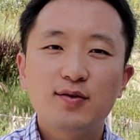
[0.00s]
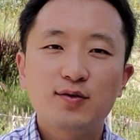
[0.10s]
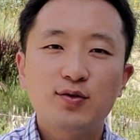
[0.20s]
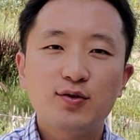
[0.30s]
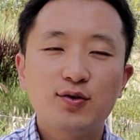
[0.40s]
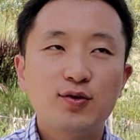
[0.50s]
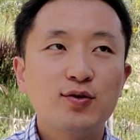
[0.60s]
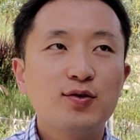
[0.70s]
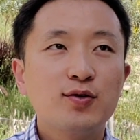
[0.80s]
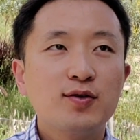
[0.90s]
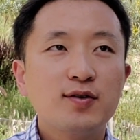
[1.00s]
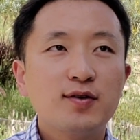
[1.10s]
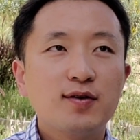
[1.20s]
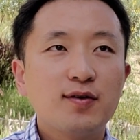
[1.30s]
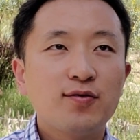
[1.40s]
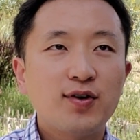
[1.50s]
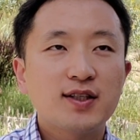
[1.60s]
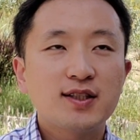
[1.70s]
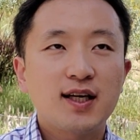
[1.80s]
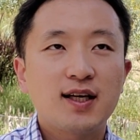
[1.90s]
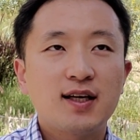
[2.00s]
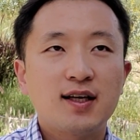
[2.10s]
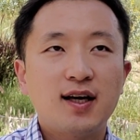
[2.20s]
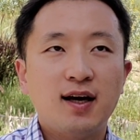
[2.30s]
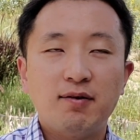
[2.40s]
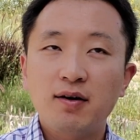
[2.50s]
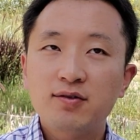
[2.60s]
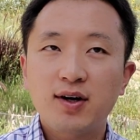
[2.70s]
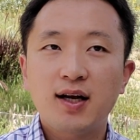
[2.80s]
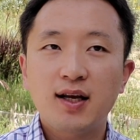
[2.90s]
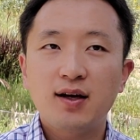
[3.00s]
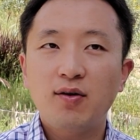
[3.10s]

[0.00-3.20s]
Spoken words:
to fixing and upgrading